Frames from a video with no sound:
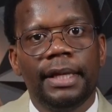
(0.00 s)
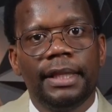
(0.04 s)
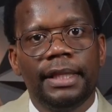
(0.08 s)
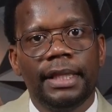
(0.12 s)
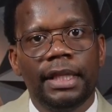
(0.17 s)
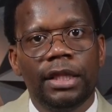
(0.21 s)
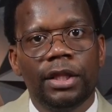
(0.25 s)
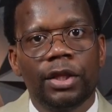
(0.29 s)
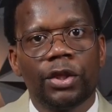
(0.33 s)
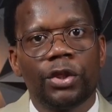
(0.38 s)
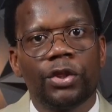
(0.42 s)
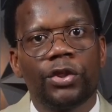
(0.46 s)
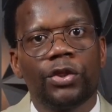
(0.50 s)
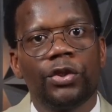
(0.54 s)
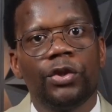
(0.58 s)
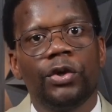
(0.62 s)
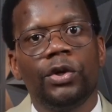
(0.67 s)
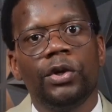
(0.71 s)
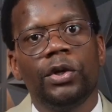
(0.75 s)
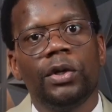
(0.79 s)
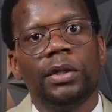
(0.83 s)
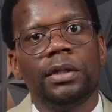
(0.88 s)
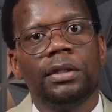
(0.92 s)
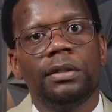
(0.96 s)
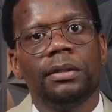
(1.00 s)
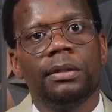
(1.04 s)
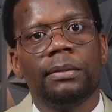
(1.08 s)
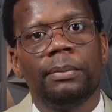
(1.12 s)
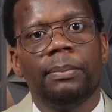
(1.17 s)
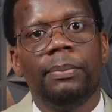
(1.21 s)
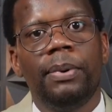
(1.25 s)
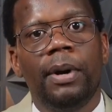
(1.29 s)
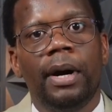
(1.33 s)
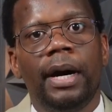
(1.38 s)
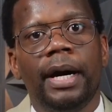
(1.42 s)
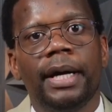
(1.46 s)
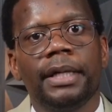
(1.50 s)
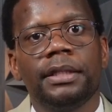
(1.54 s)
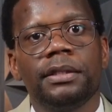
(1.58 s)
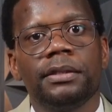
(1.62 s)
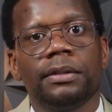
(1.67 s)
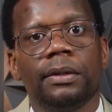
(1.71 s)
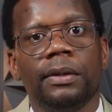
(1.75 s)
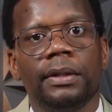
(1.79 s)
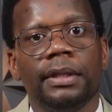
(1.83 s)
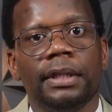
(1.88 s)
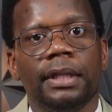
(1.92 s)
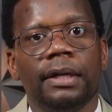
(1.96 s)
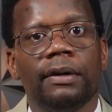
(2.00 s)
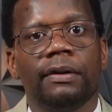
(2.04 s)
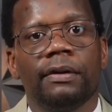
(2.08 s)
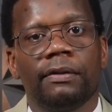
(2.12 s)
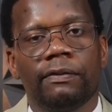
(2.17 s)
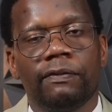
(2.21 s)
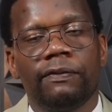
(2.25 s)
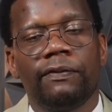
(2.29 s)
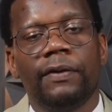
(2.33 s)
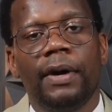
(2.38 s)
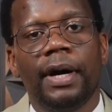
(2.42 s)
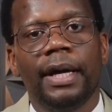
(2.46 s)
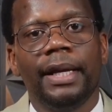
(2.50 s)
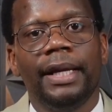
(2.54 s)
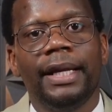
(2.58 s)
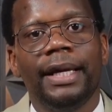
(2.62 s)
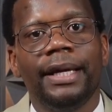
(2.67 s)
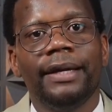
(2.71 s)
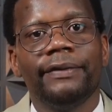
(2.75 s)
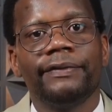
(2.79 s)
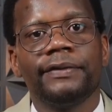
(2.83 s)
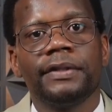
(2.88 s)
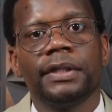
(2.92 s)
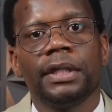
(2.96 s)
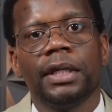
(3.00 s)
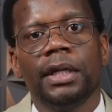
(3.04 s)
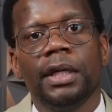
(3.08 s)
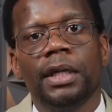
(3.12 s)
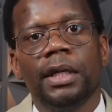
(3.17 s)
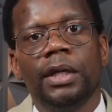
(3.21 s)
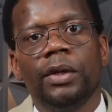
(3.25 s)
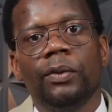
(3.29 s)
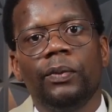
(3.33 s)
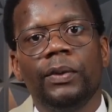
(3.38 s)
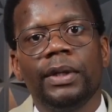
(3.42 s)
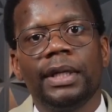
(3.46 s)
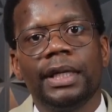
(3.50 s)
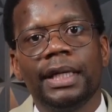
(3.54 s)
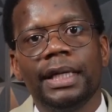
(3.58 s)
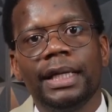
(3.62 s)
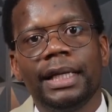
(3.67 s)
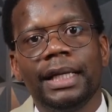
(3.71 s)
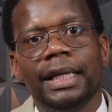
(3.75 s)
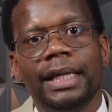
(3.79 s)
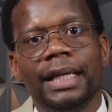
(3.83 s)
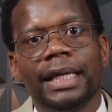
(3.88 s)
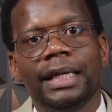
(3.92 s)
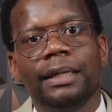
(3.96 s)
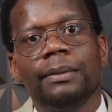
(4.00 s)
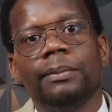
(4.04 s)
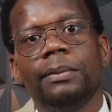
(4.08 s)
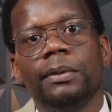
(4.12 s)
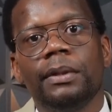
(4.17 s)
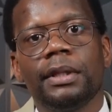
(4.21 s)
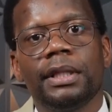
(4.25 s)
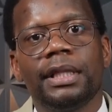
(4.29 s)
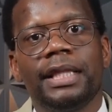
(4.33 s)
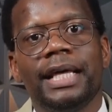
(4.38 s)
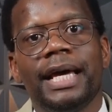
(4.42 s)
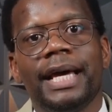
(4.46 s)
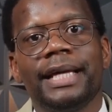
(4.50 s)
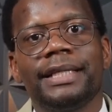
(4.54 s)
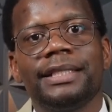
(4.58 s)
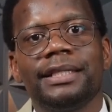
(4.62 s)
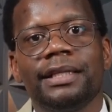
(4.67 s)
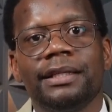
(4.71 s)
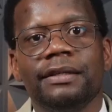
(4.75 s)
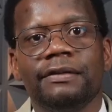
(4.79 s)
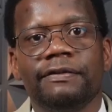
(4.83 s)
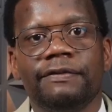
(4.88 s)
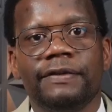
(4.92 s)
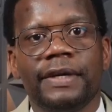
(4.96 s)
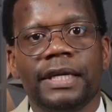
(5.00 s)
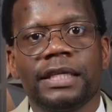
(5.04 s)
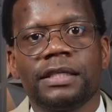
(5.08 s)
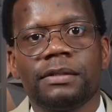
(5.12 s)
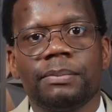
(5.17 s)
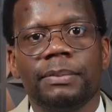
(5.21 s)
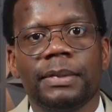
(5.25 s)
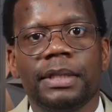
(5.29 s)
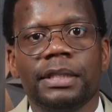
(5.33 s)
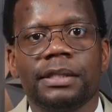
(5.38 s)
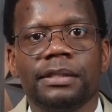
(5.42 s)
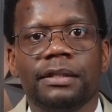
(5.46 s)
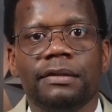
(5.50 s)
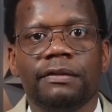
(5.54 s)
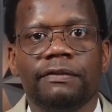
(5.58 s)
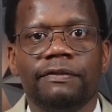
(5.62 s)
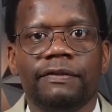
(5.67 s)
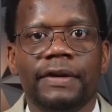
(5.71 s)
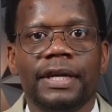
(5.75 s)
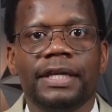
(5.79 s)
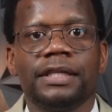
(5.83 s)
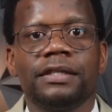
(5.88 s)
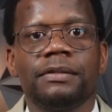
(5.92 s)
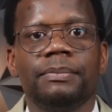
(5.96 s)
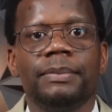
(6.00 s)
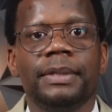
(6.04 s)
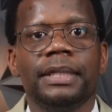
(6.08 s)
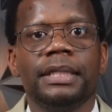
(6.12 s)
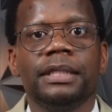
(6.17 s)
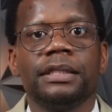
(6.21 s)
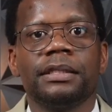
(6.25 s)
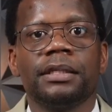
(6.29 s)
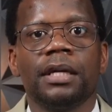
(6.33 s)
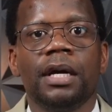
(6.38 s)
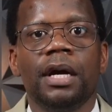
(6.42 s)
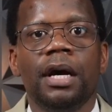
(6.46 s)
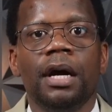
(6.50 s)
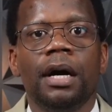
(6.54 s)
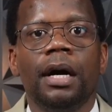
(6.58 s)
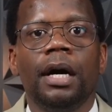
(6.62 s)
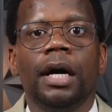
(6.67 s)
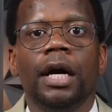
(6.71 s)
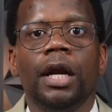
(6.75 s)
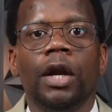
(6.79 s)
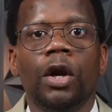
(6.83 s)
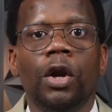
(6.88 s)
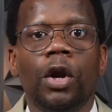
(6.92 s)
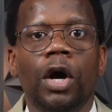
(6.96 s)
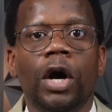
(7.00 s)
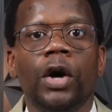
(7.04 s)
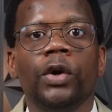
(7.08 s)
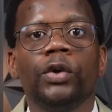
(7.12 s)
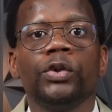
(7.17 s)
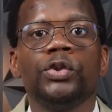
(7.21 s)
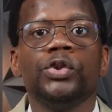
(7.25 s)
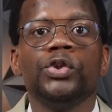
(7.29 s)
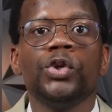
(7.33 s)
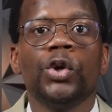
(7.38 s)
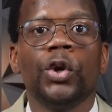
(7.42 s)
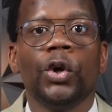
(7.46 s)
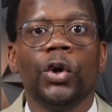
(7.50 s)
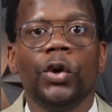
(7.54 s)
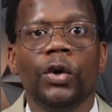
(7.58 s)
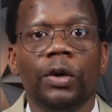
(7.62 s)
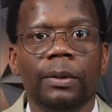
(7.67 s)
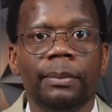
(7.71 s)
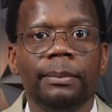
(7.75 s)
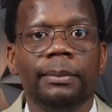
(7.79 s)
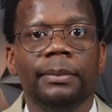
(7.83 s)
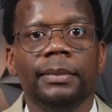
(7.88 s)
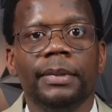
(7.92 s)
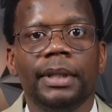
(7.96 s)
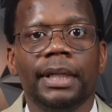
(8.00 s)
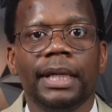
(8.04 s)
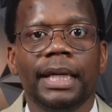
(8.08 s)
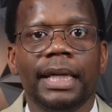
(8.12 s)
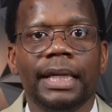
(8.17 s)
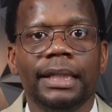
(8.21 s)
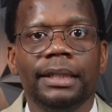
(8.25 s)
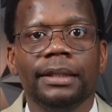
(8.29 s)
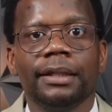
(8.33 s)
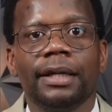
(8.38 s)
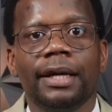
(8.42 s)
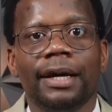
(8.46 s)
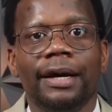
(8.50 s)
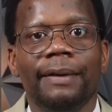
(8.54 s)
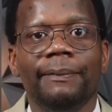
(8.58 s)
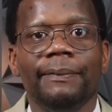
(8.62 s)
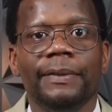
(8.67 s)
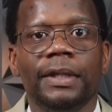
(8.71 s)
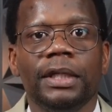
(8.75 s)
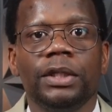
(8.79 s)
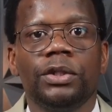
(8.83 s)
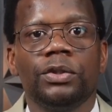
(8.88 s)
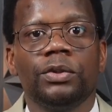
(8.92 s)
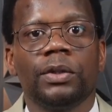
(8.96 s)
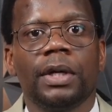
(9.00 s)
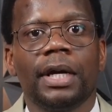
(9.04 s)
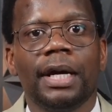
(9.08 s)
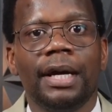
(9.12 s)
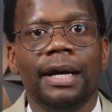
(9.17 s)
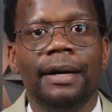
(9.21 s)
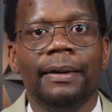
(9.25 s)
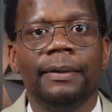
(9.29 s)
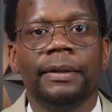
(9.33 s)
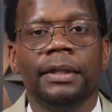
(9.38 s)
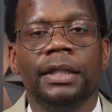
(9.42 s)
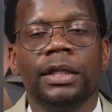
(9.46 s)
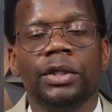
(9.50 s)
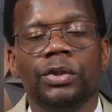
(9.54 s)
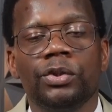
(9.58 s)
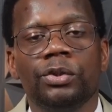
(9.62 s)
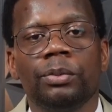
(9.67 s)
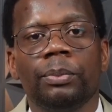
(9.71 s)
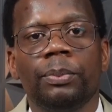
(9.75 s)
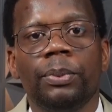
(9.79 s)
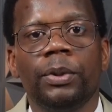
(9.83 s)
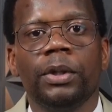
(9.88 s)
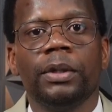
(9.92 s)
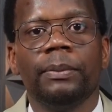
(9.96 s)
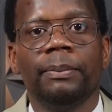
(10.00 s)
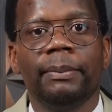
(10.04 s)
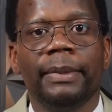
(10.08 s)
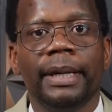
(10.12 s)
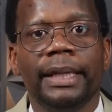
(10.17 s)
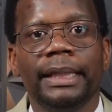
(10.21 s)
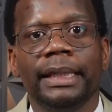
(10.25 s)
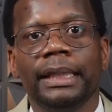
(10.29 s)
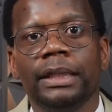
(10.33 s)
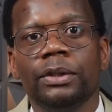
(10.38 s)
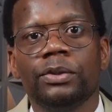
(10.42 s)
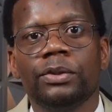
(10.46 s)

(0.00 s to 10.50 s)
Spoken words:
Then the third part on the far left, we can label that investments. Investments are long-term income that you put money